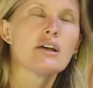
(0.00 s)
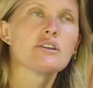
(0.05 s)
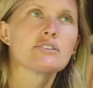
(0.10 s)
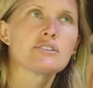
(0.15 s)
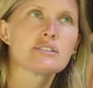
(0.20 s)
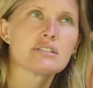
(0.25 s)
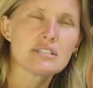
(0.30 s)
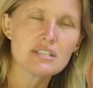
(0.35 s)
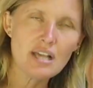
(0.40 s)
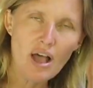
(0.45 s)

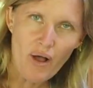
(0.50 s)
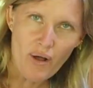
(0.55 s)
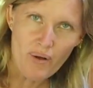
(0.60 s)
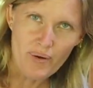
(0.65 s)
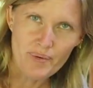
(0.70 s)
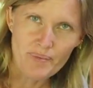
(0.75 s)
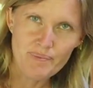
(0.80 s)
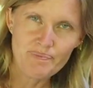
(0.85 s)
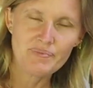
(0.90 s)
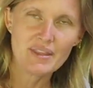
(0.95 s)

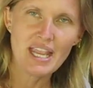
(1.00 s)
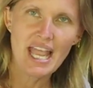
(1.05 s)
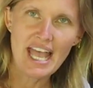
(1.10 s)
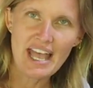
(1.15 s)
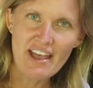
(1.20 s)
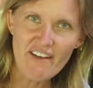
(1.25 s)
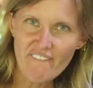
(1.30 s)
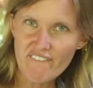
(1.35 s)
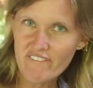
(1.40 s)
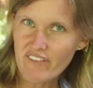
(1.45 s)
So
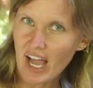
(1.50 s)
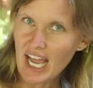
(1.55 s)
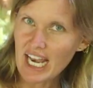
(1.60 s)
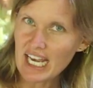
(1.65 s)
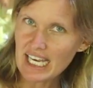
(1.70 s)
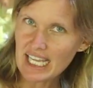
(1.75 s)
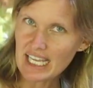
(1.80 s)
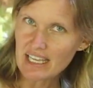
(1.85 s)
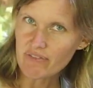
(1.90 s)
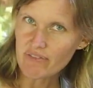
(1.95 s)
if I
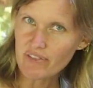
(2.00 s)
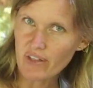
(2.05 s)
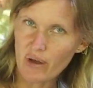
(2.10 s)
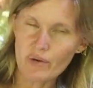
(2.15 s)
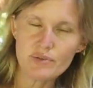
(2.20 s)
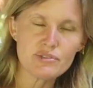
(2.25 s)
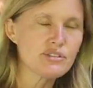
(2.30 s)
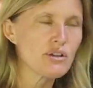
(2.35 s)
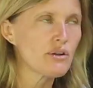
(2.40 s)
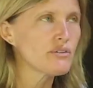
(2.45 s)
leave
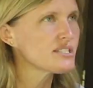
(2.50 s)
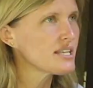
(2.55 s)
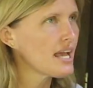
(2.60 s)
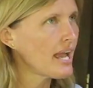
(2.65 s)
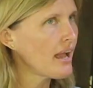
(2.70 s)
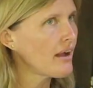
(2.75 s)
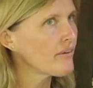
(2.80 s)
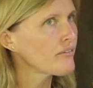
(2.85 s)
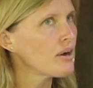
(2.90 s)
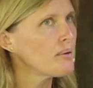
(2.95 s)
those, so
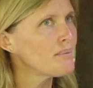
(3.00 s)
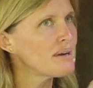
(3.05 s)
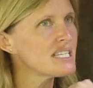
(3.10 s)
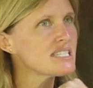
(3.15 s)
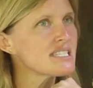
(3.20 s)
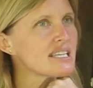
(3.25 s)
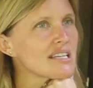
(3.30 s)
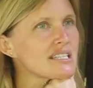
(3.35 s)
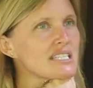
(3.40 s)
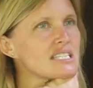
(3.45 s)
say I've got my
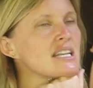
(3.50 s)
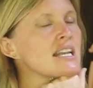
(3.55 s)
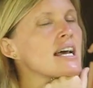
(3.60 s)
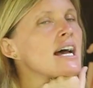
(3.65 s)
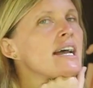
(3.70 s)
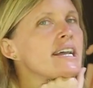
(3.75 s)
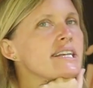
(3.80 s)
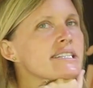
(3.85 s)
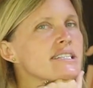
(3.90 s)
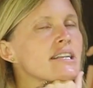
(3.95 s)
60
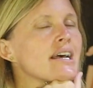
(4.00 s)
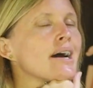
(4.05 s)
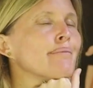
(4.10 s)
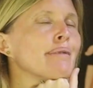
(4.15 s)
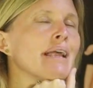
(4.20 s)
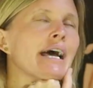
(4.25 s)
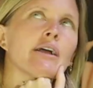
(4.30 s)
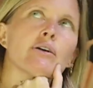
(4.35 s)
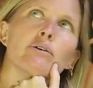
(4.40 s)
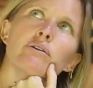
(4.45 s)
days and
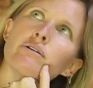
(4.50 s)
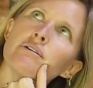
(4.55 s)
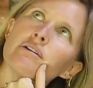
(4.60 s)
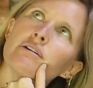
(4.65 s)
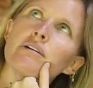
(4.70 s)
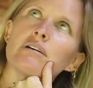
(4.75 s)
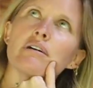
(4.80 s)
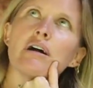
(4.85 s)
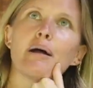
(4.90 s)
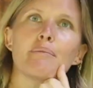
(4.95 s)
I'm like,
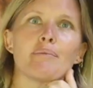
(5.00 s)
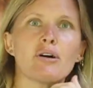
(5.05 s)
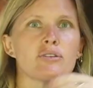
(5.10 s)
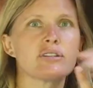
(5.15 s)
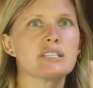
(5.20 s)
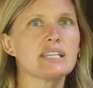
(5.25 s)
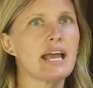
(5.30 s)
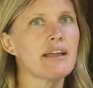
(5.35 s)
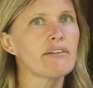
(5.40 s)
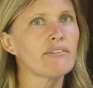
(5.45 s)
oh, I'm
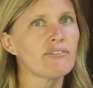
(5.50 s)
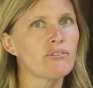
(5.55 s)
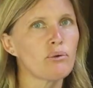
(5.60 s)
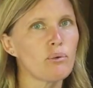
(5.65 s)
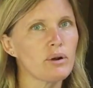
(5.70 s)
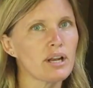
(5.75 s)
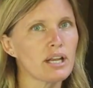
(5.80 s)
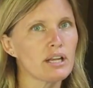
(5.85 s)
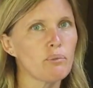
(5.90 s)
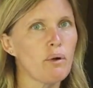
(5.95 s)
on day
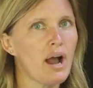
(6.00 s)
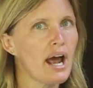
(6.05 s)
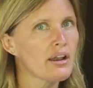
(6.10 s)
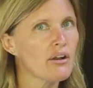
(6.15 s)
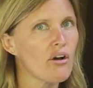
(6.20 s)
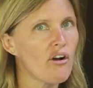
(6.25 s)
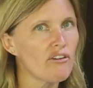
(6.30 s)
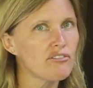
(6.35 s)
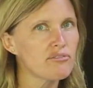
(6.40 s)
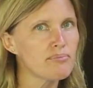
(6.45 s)

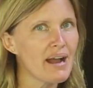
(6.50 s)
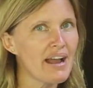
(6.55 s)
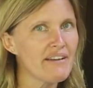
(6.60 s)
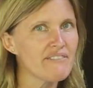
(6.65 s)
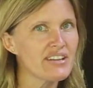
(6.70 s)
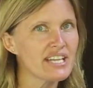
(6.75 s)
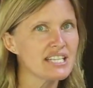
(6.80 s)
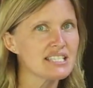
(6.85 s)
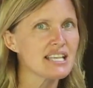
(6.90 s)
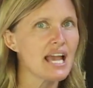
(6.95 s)
41 off my
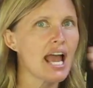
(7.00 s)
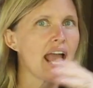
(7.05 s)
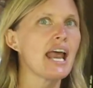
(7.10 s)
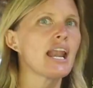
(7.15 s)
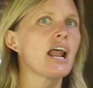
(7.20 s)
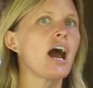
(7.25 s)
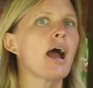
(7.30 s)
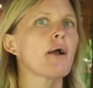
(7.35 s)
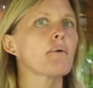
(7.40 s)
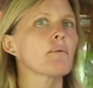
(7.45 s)
visa
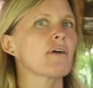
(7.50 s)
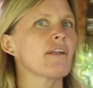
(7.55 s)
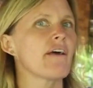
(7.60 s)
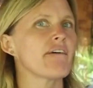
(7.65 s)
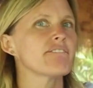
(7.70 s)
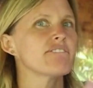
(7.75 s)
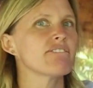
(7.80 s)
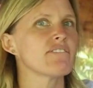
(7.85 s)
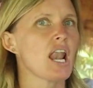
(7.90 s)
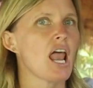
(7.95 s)
and I want
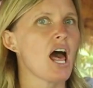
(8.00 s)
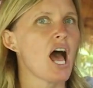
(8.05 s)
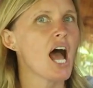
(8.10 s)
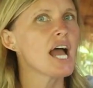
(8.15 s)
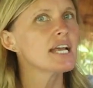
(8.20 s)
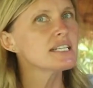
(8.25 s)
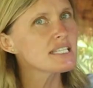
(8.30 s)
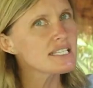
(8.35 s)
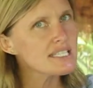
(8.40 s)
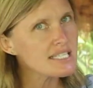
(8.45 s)
to
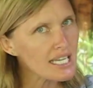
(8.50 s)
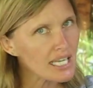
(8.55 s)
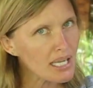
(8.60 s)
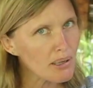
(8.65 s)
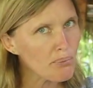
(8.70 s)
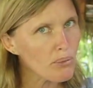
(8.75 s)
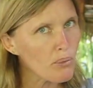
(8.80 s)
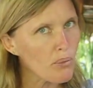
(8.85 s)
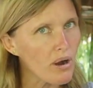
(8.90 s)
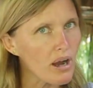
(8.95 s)
fly to
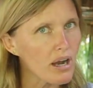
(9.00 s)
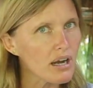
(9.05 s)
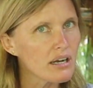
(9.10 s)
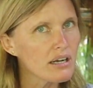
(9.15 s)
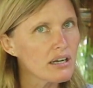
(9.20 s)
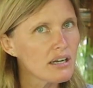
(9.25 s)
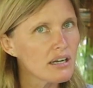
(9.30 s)
Singapore.